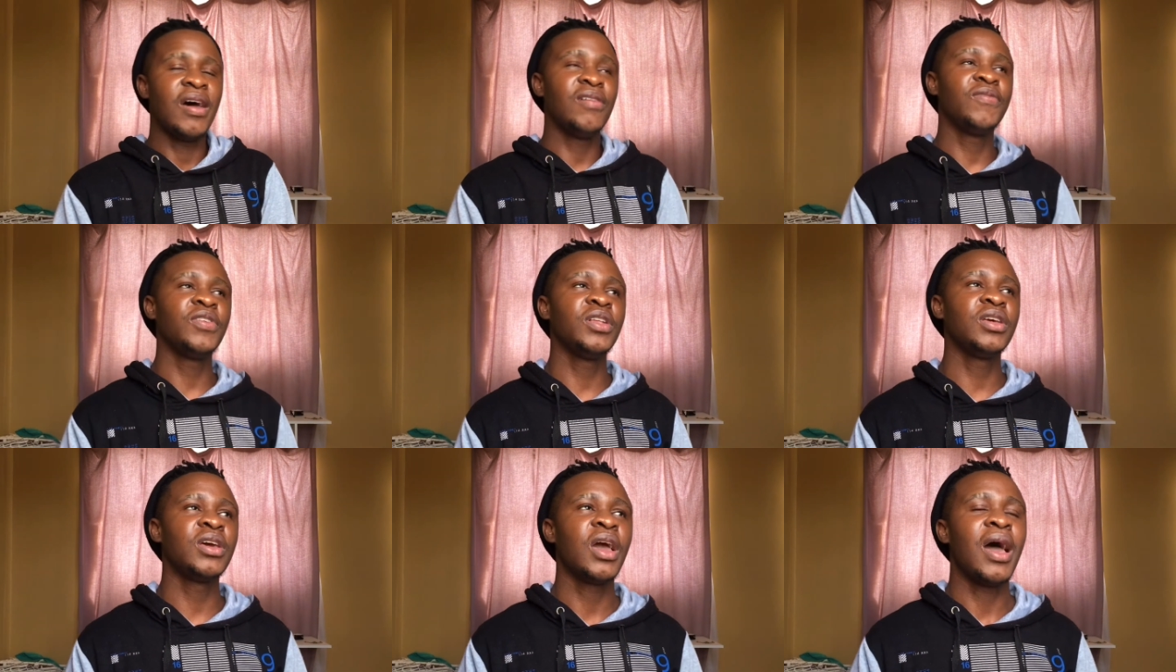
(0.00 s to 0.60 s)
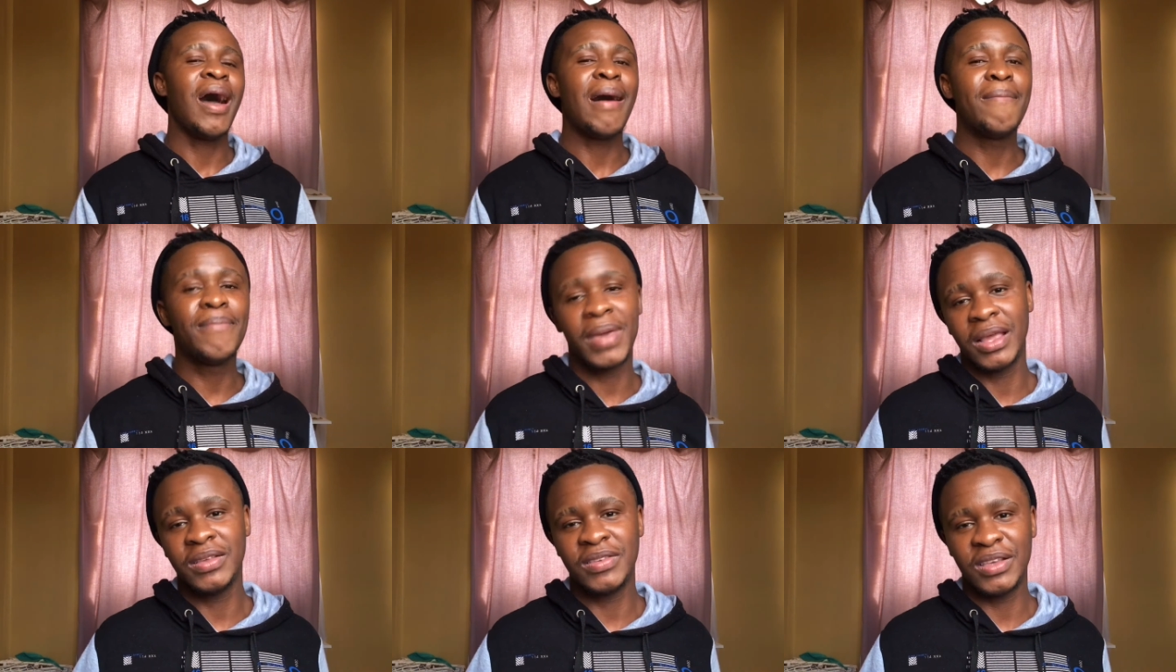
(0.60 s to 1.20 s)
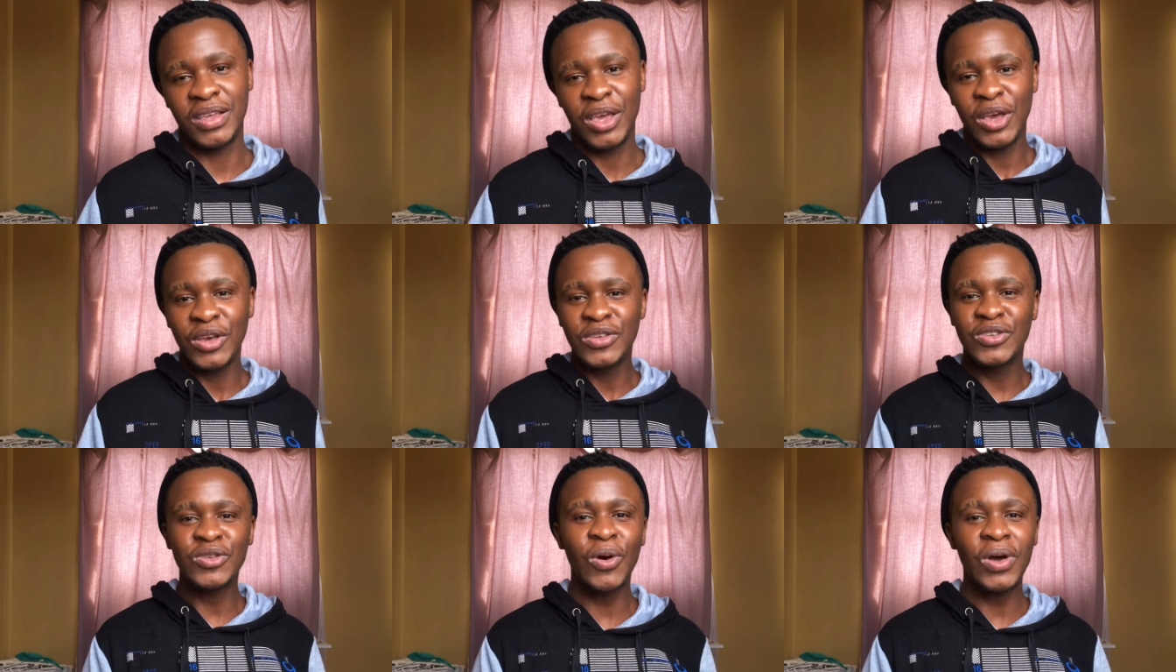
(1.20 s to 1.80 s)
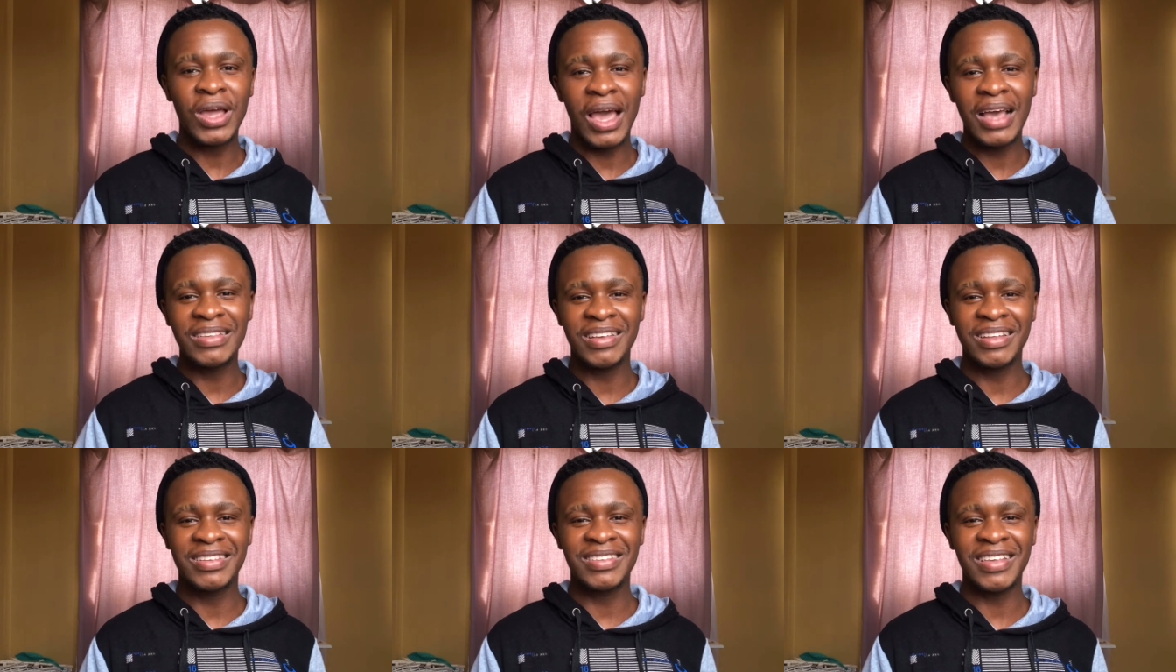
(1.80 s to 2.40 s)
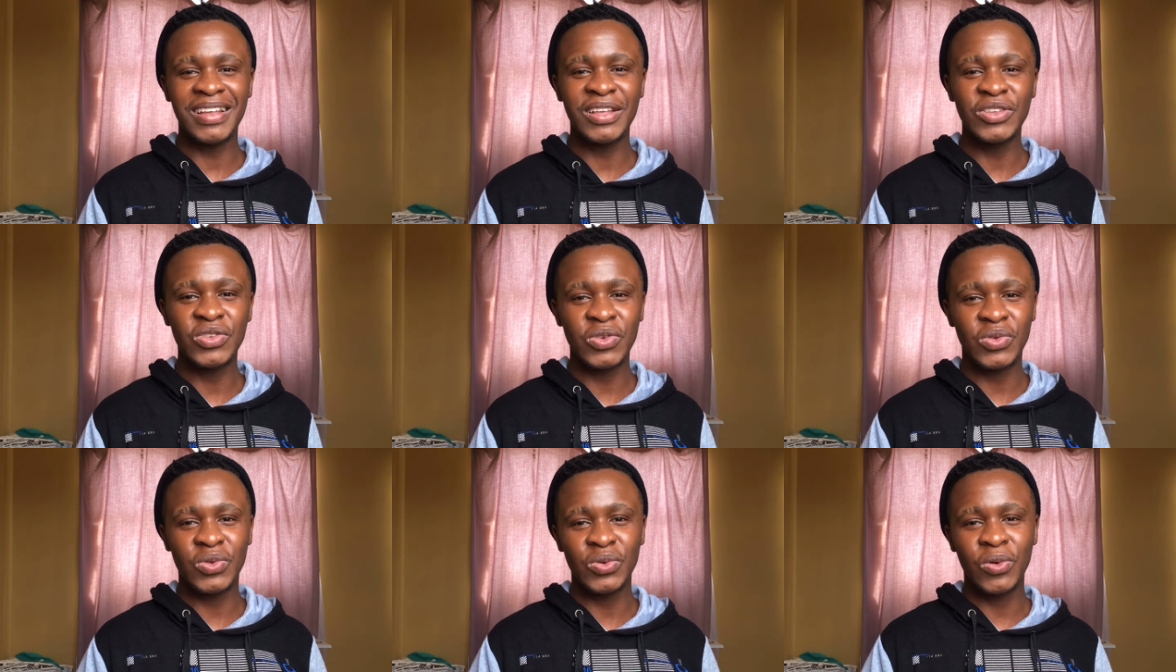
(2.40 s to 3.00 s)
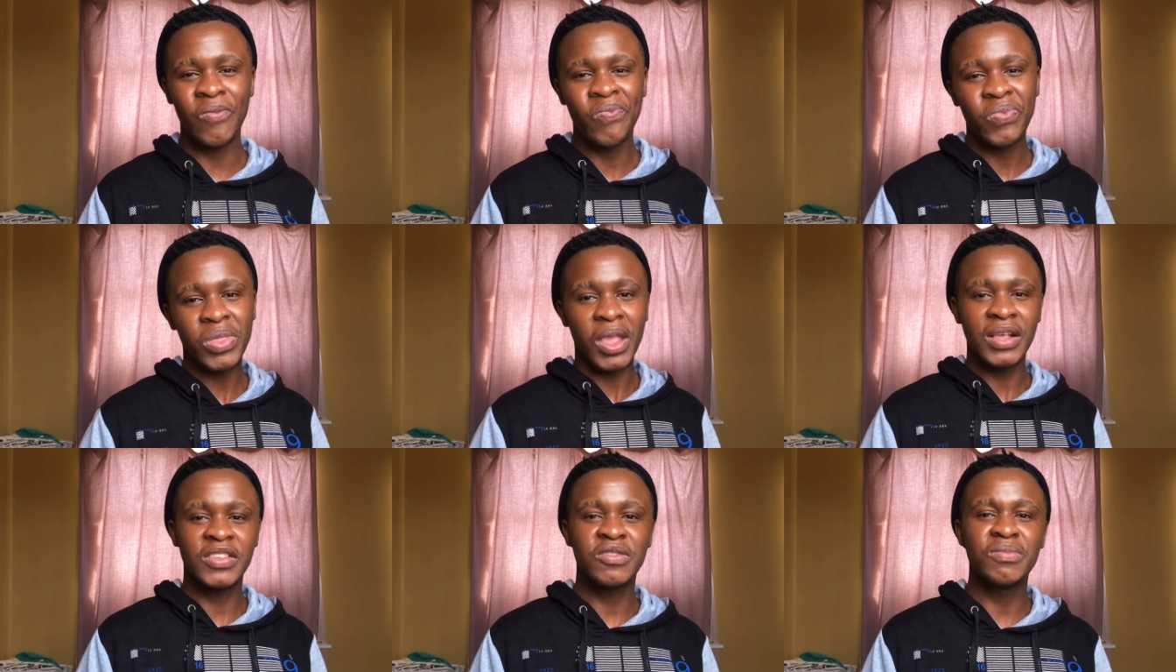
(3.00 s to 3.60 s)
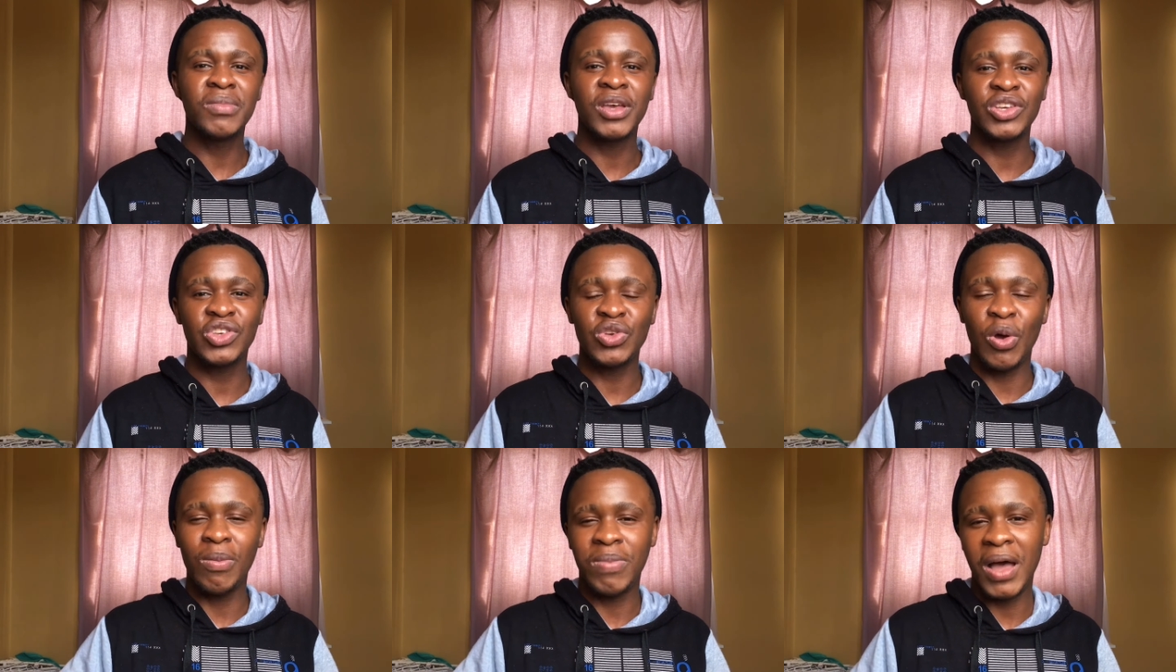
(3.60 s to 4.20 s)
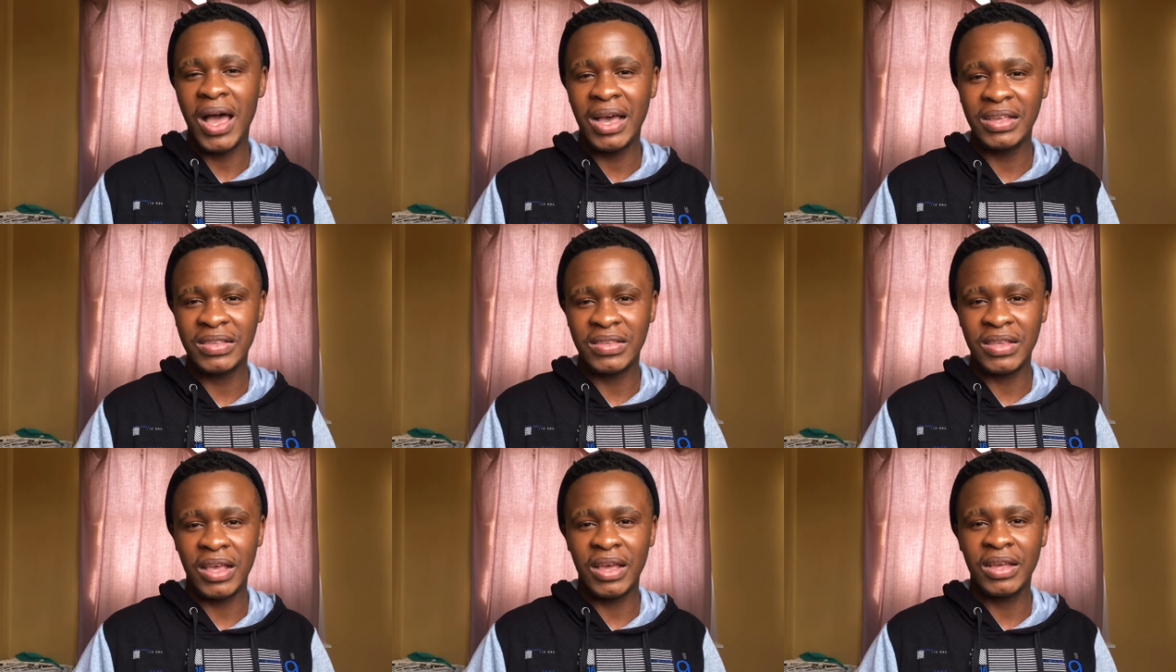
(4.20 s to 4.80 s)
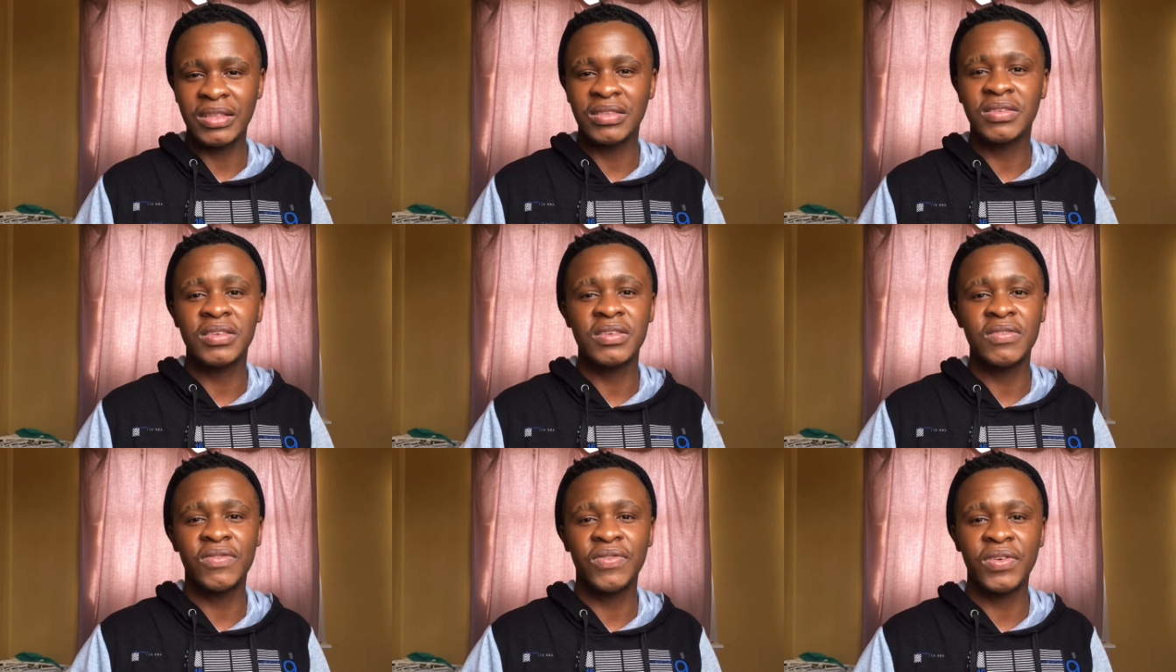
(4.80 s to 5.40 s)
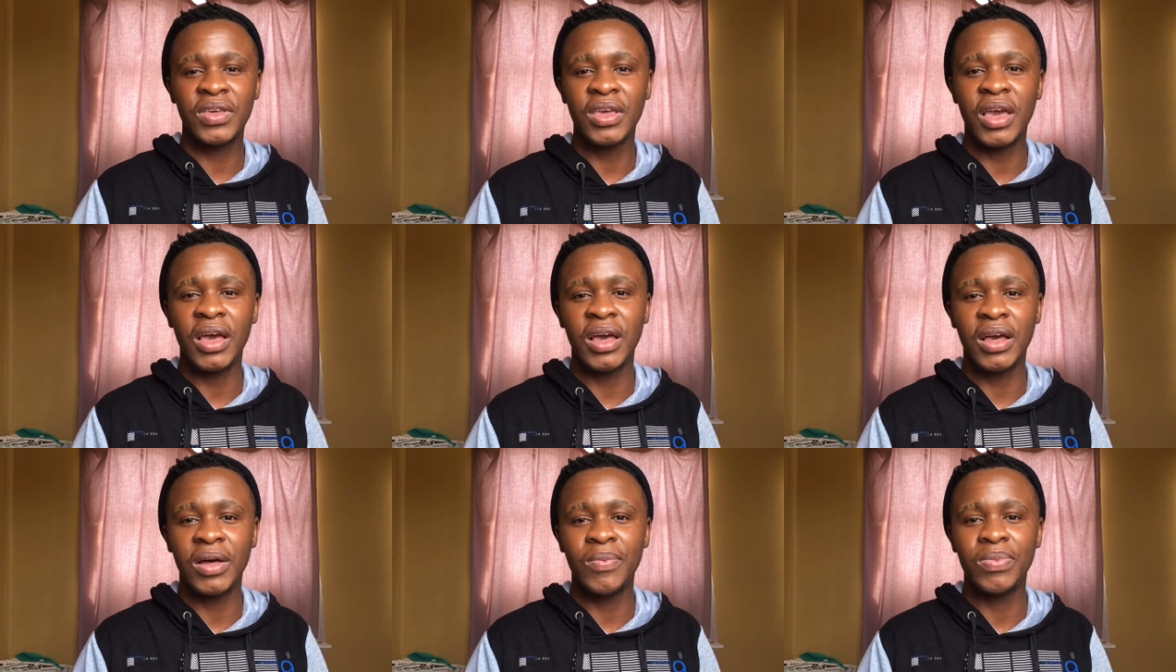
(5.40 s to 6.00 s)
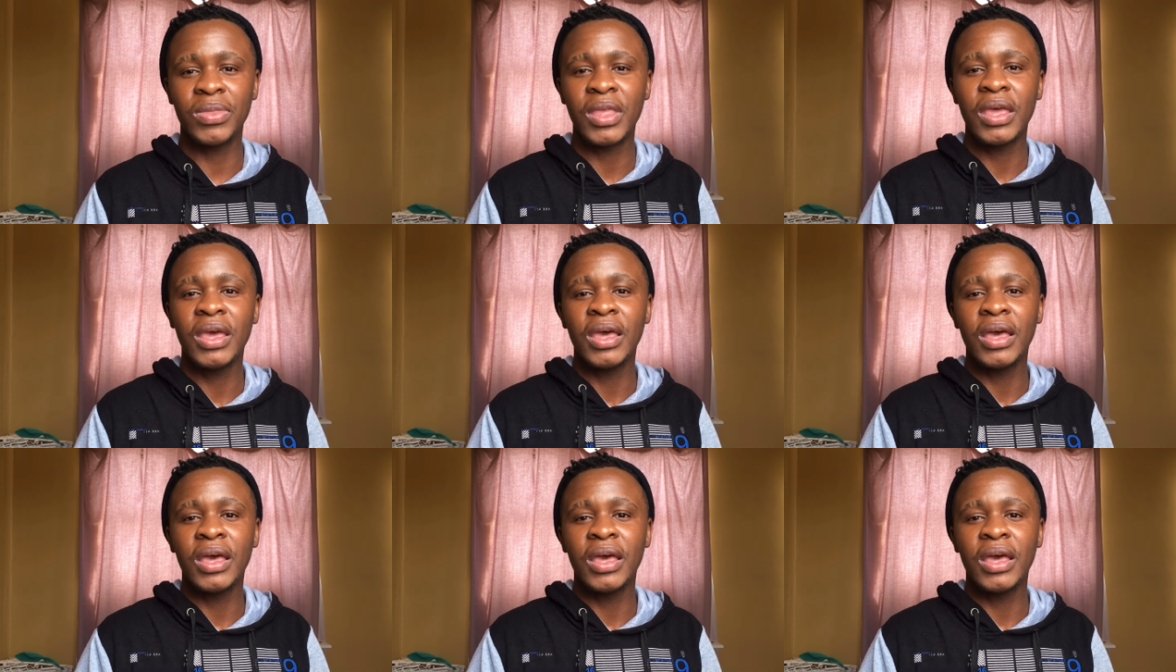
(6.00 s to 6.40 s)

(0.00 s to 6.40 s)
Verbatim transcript: I'm feeling amazing. So, guys, I decided to do Smash or Pass uh, TV um,